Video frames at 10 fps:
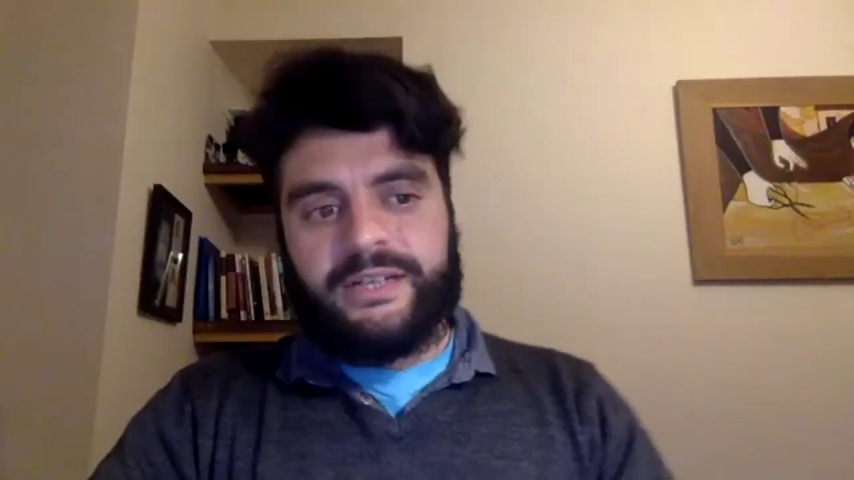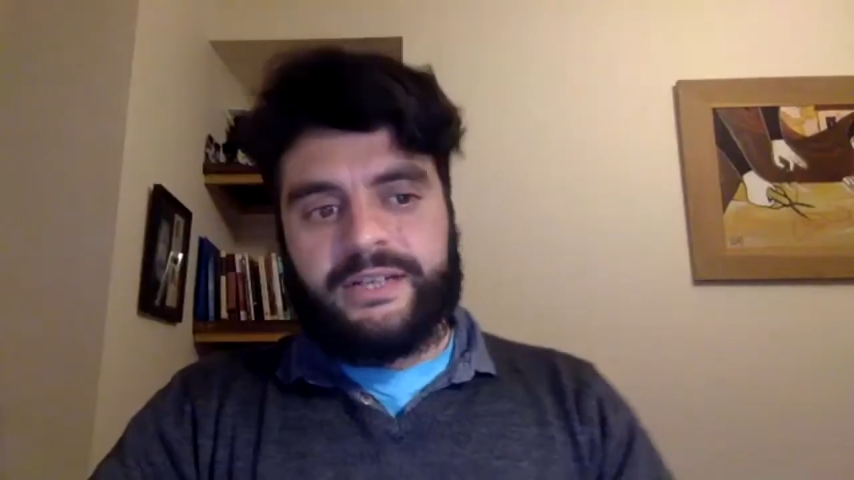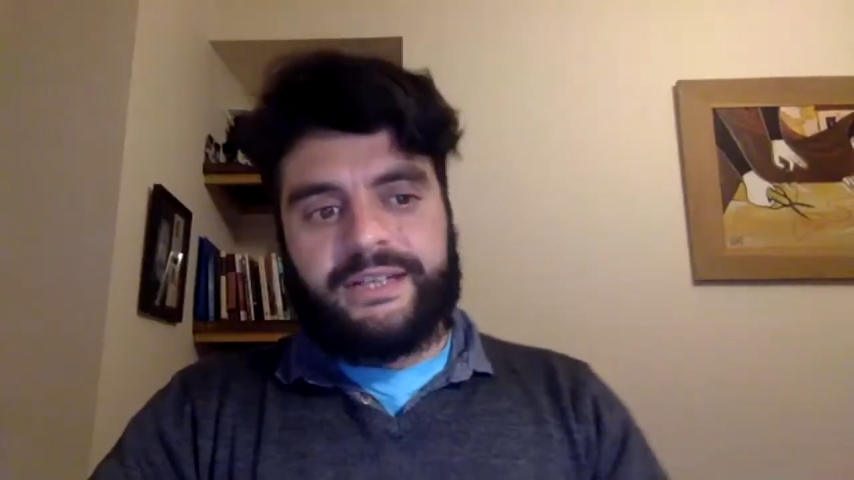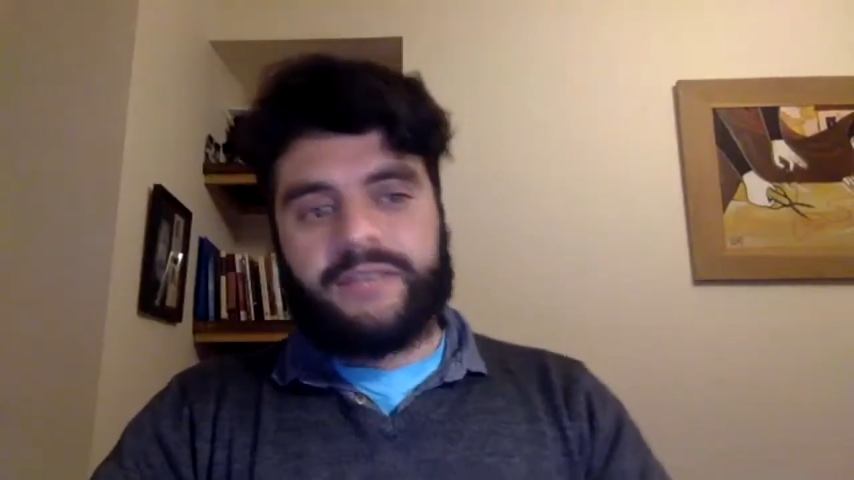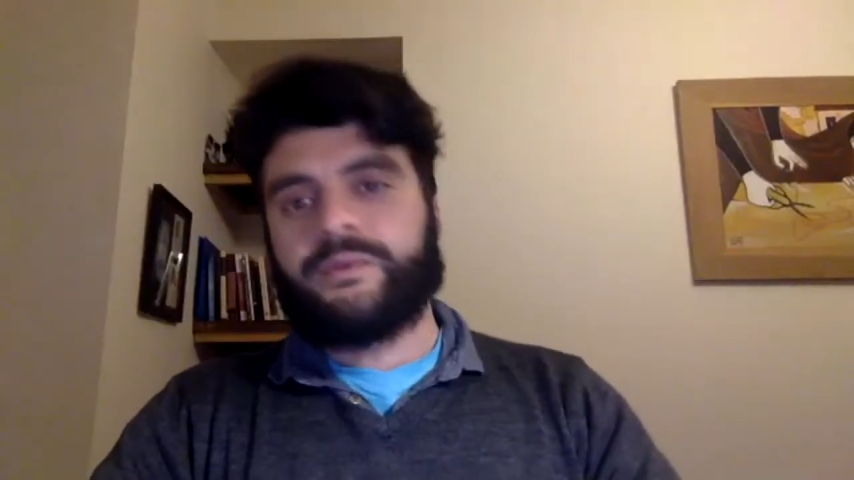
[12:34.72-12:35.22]

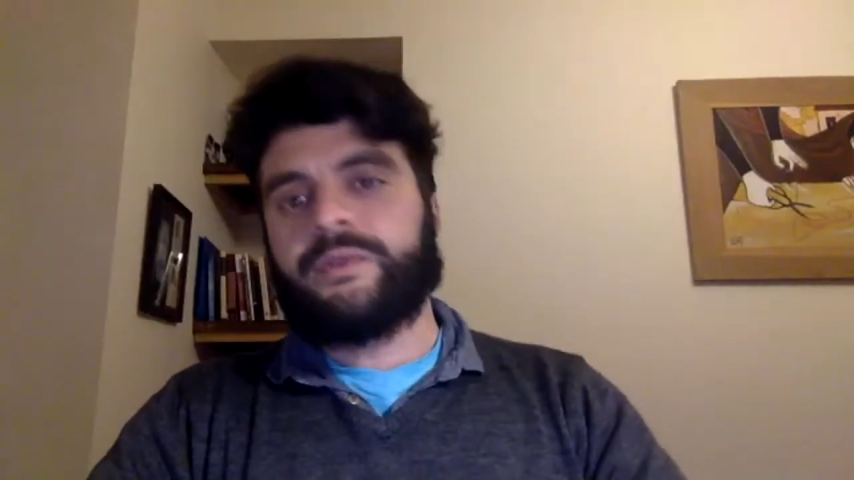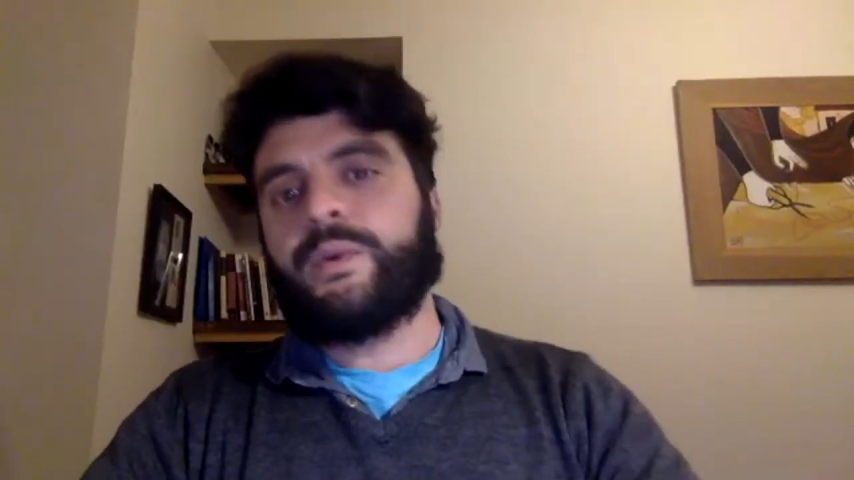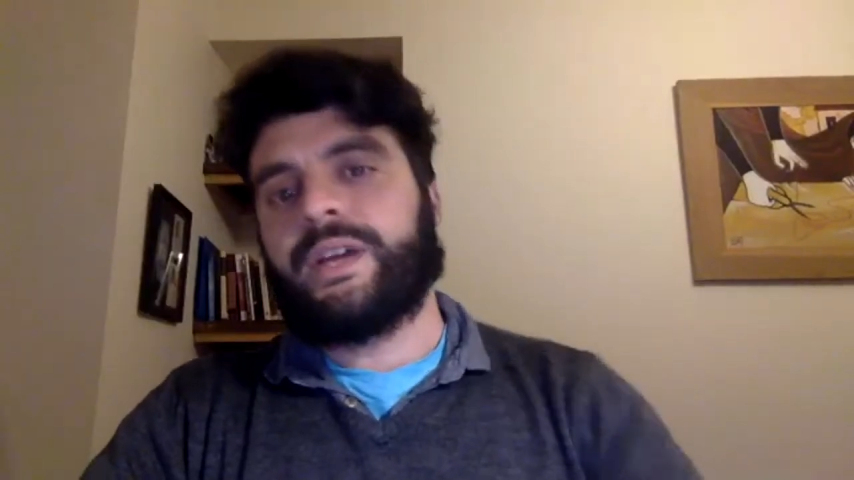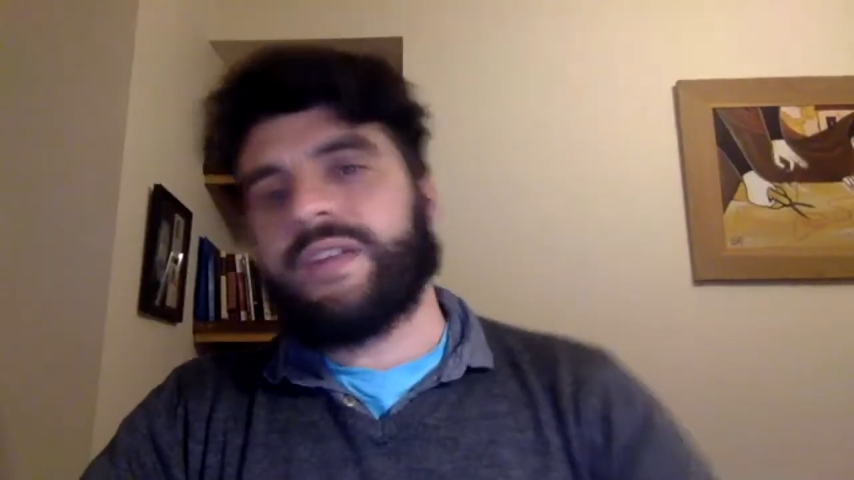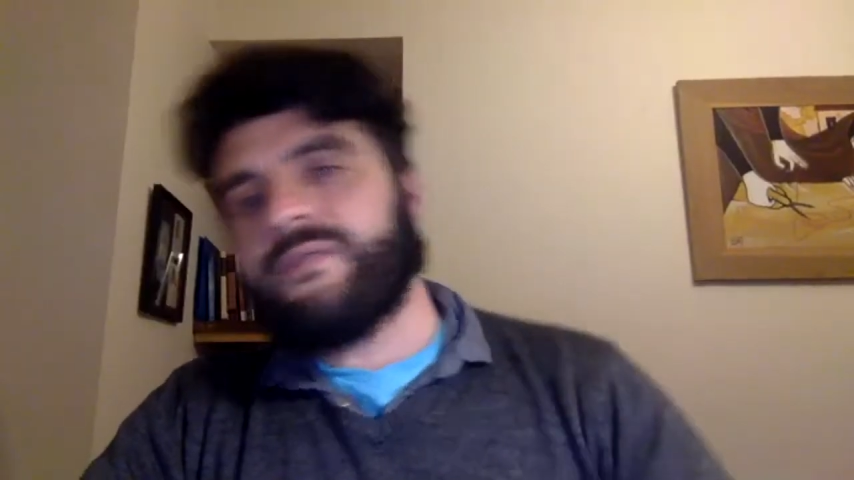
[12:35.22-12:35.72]
that wouldn't
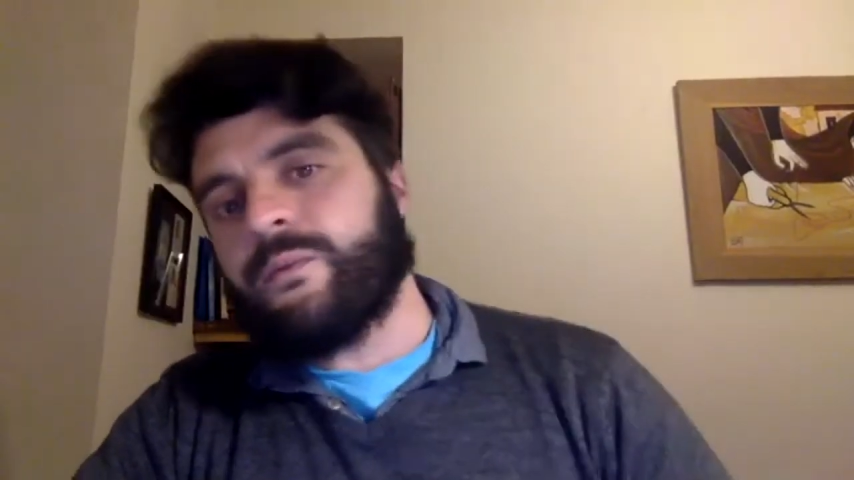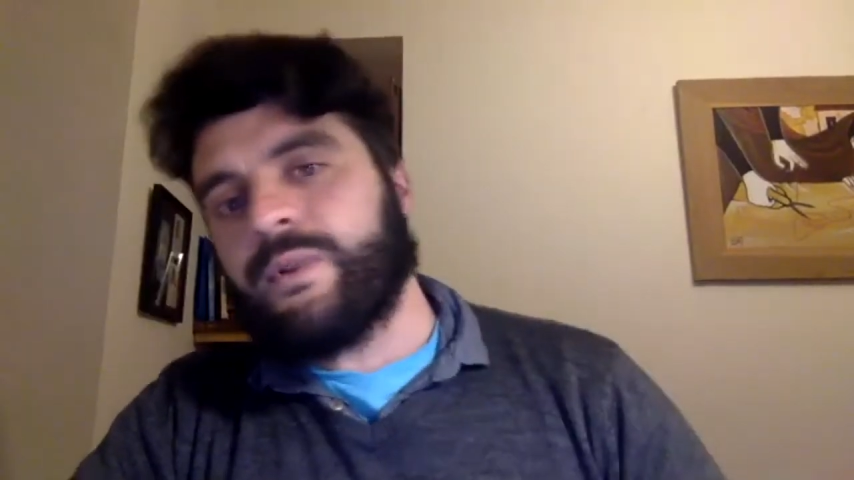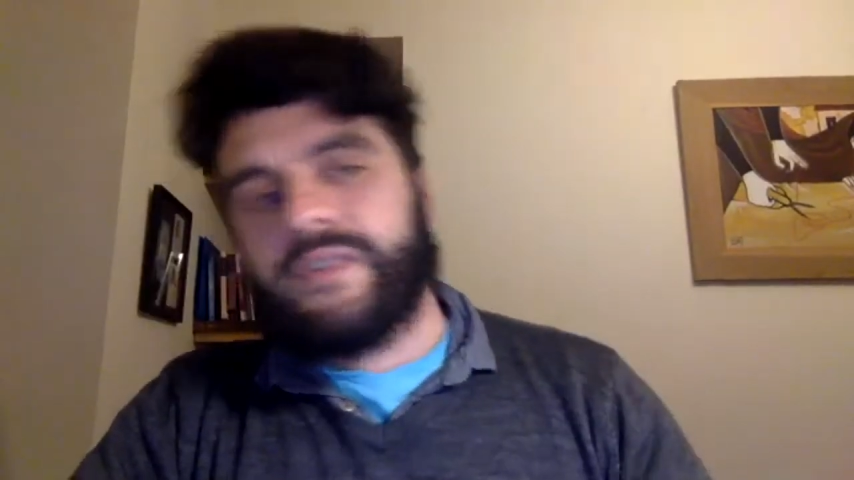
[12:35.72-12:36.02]
work if it was